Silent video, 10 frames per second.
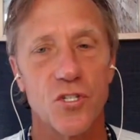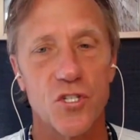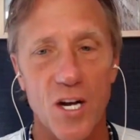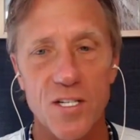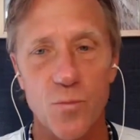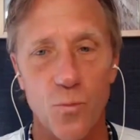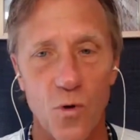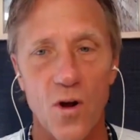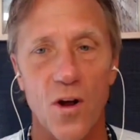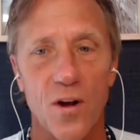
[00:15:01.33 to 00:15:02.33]
to just
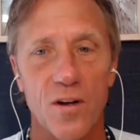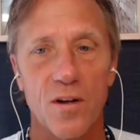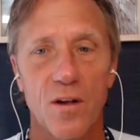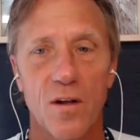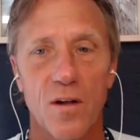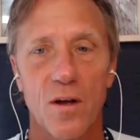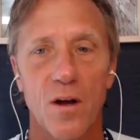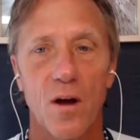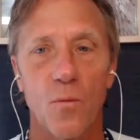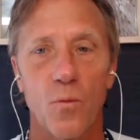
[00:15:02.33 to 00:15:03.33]
work
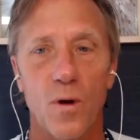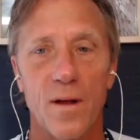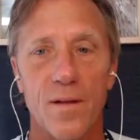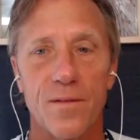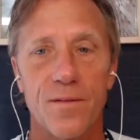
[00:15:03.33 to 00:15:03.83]
with